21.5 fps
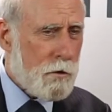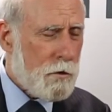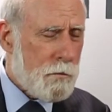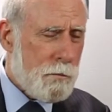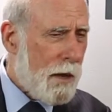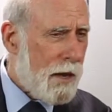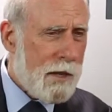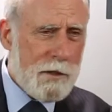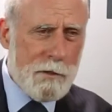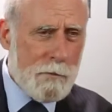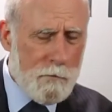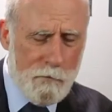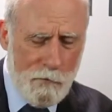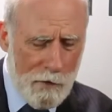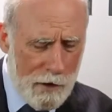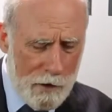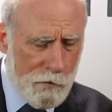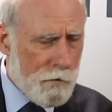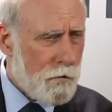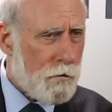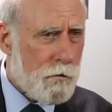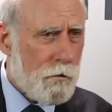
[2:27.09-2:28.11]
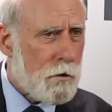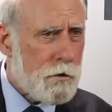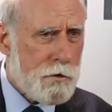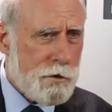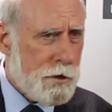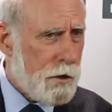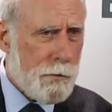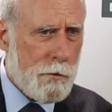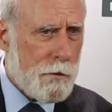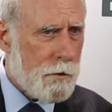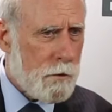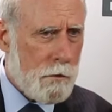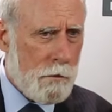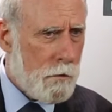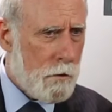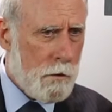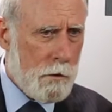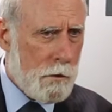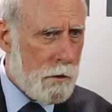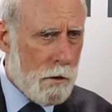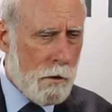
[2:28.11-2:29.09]
could make them faster or cheaper
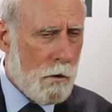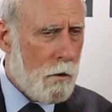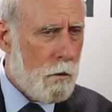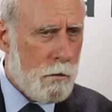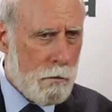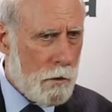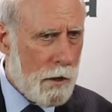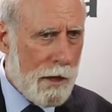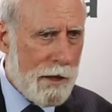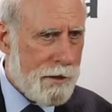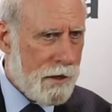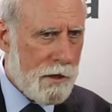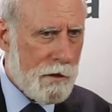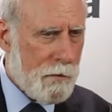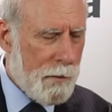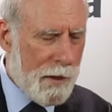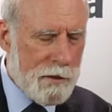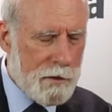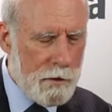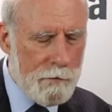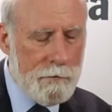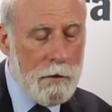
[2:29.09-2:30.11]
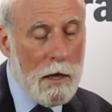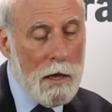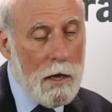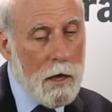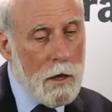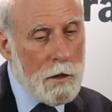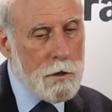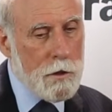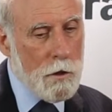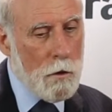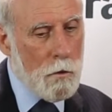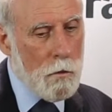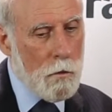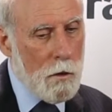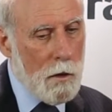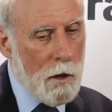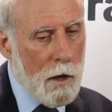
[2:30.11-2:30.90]
or, less expensive. So